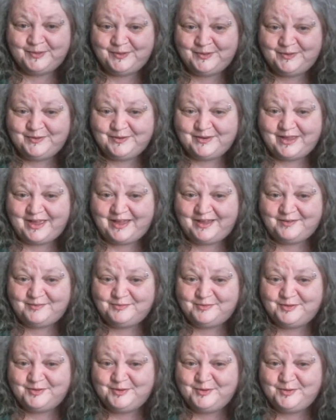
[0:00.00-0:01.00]
Good
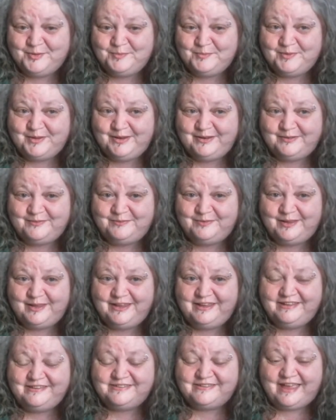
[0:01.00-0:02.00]
afternoon, my
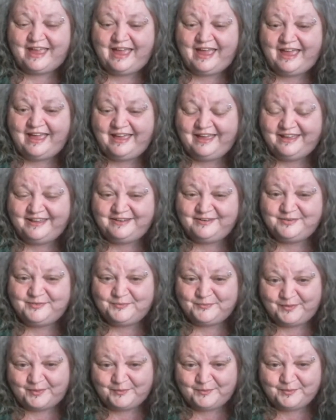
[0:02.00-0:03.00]
lovelies,
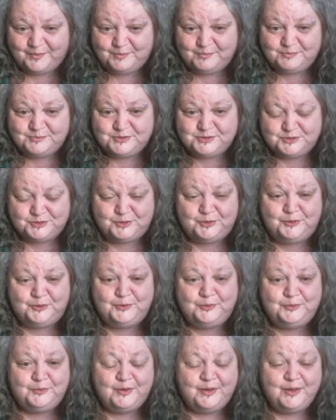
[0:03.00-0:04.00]
and welcome
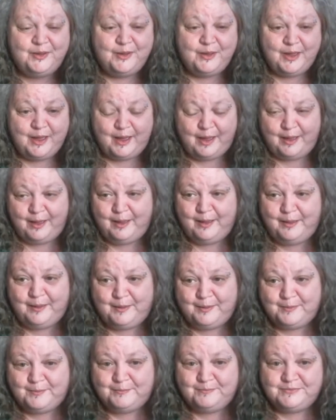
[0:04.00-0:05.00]
to
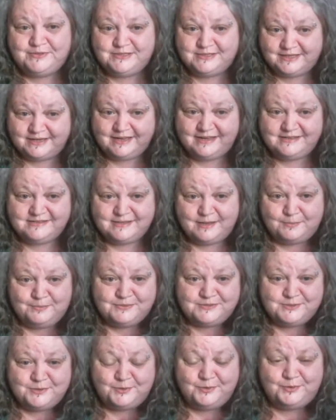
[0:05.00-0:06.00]
today's
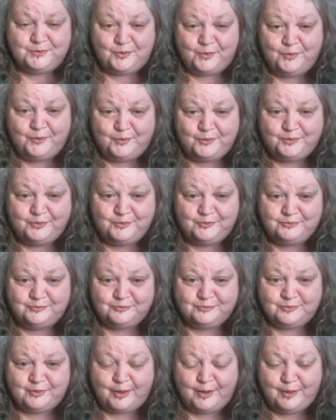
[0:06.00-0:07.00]
episode
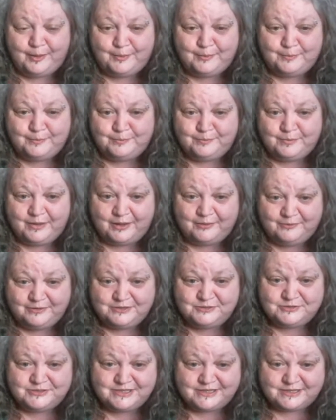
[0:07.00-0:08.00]
of our
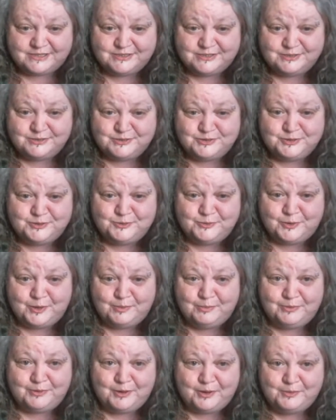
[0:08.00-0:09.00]
introduction to
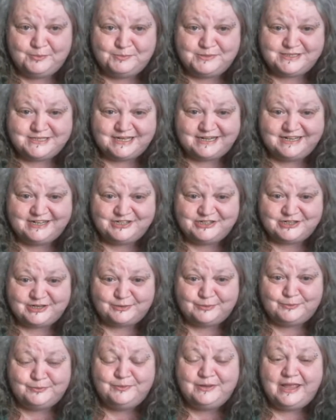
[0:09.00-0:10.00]
urban homesteading
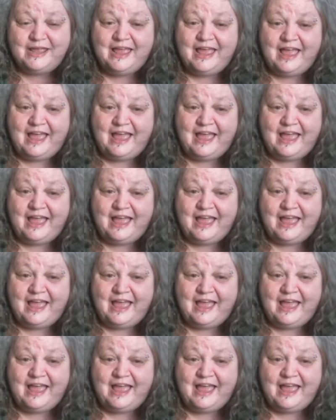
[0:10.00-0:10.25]
channel